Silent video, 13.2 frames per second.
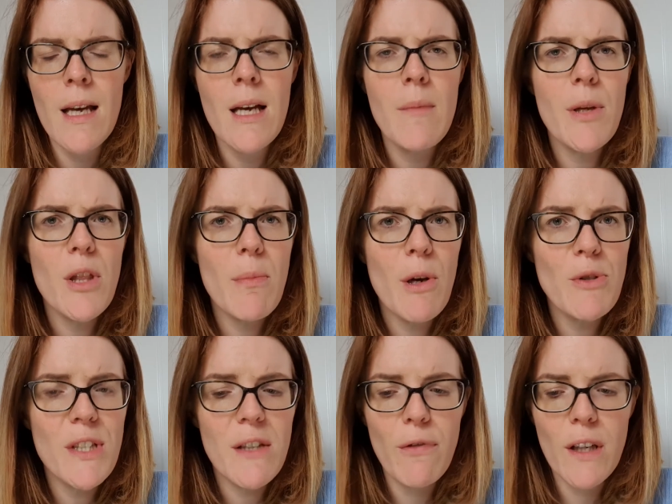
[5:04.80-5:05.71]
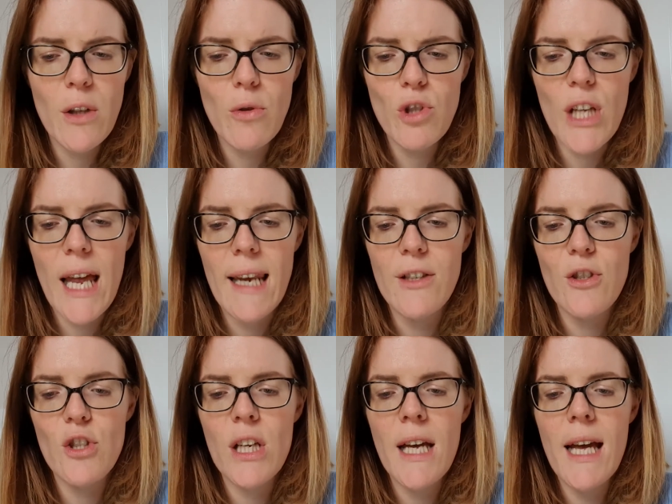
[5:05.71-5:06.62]
But the most difficult
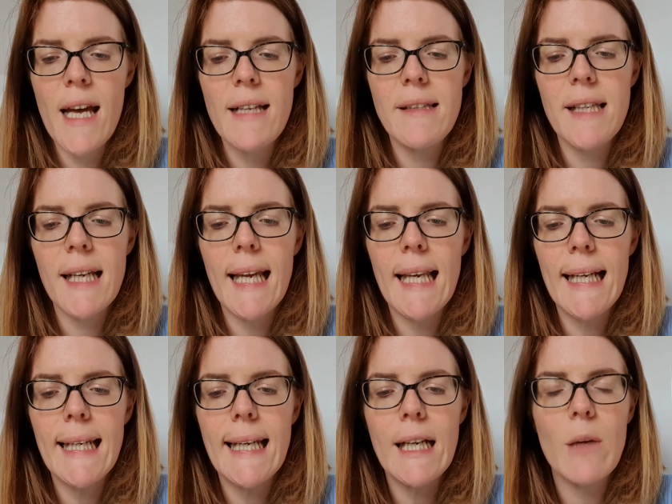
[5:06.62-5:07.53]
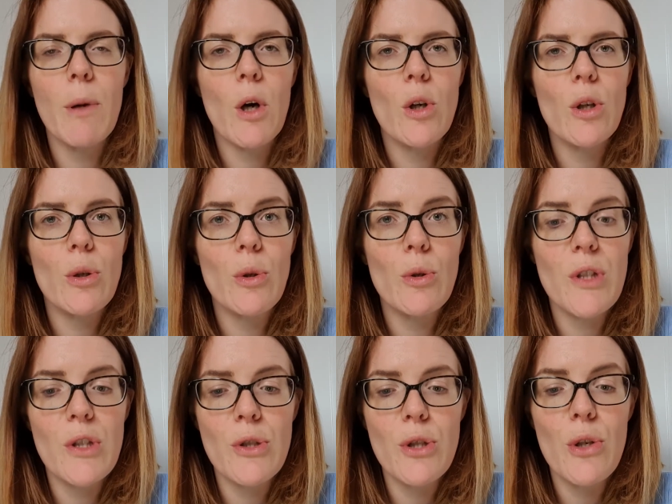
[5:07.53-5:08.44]
challenge is that killing an Ickabog
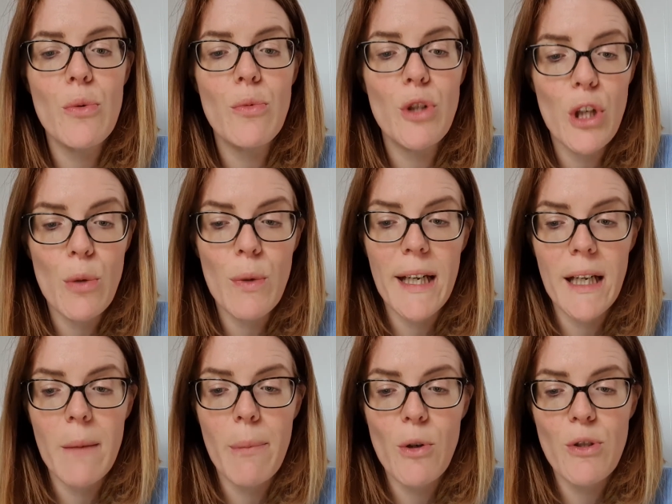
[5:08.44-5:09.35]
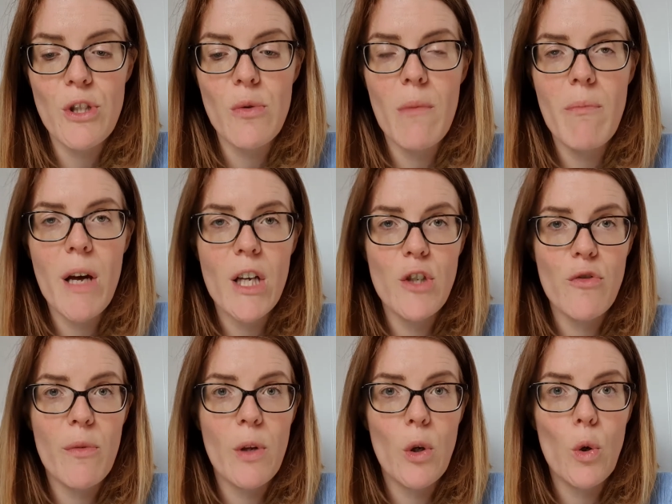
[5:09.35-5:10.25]
causes 2 new Ickabogs to emerge
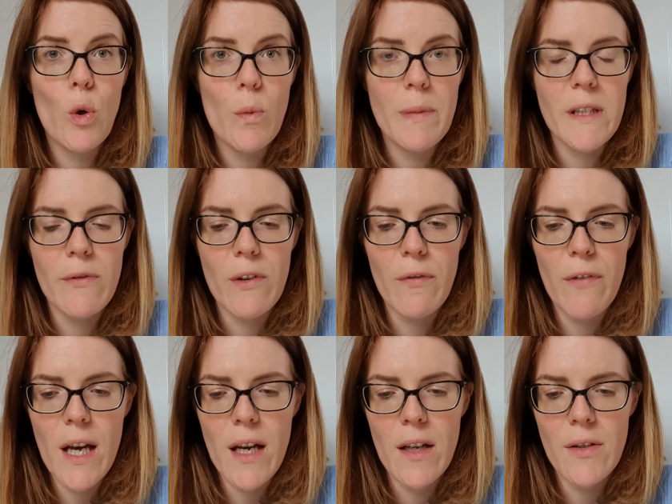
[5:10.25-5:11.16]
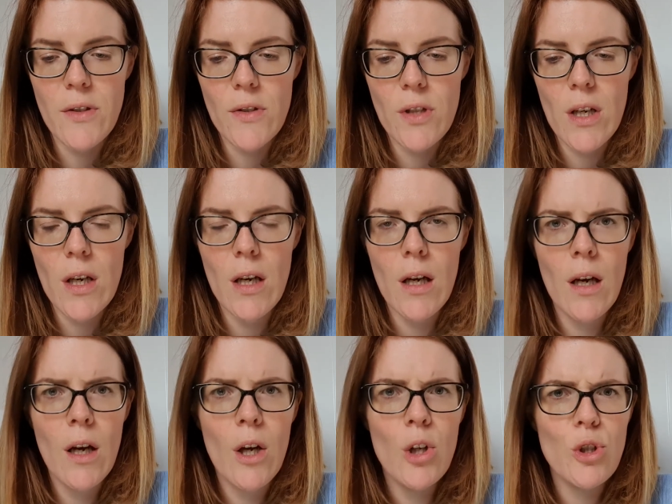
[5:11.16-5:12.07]
from the corpse of the first.
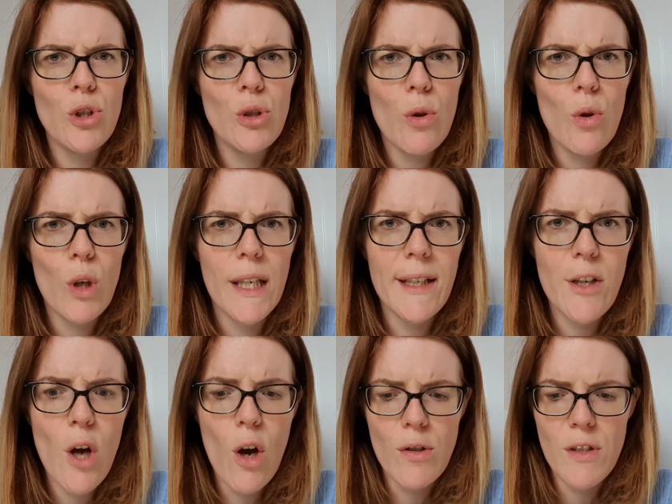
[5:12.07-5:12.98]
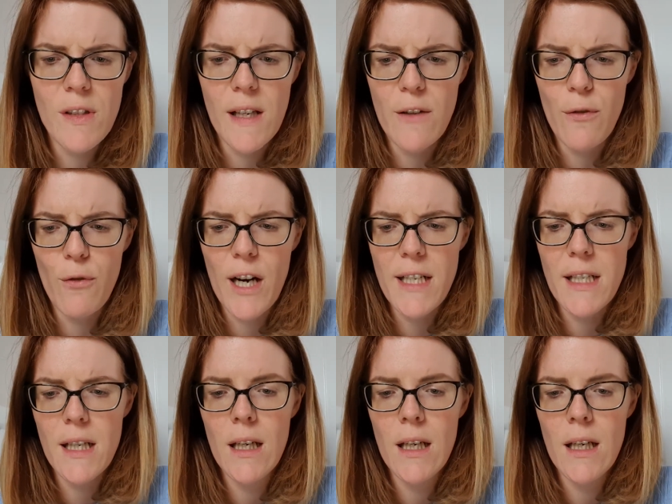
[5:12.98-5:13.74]
Surely not, said Fred.